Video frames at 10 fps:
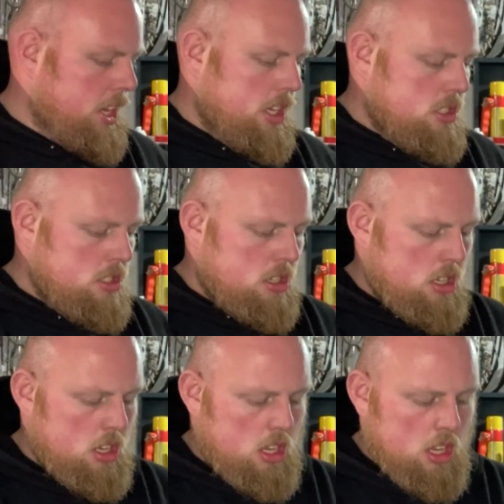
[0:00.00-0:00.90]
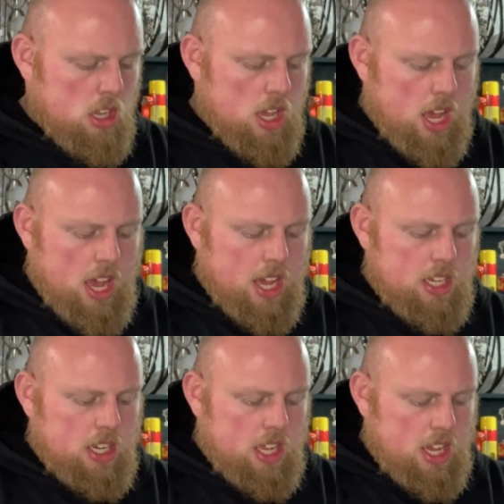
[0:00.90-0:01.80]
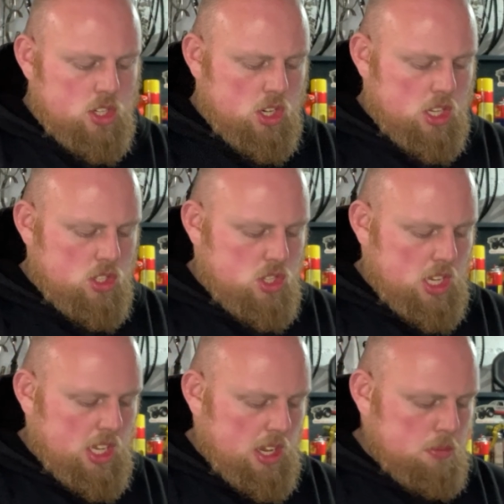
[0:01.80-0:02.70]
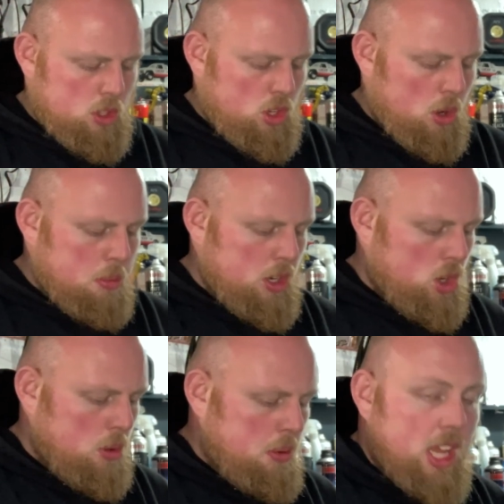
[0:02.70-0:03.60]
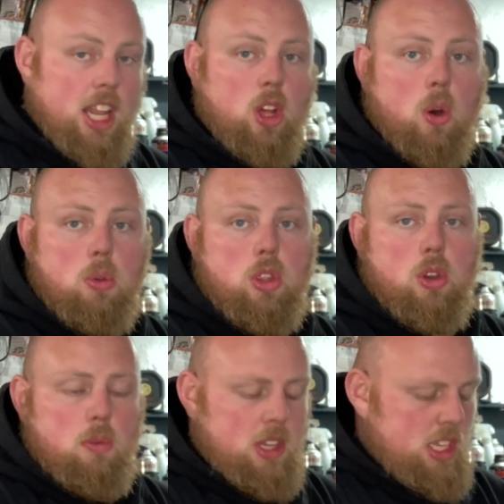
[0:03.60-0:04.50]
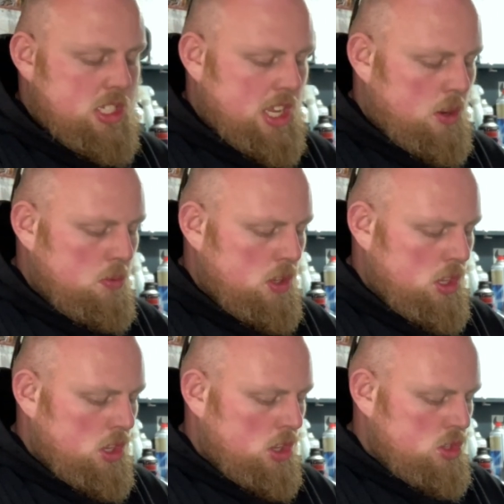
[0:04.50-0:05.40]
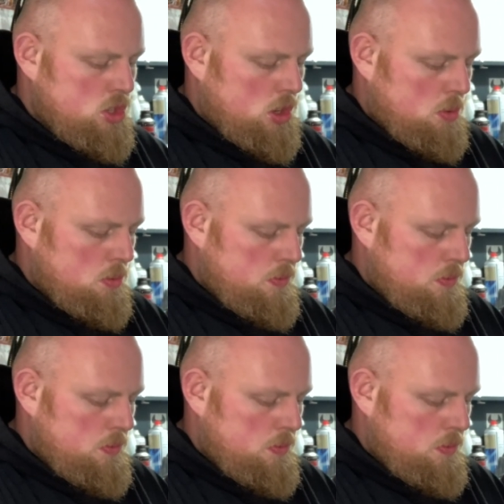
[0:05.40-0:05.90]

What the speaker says: is. And as you can see, I'm going to open it up and I'll go through with you now. So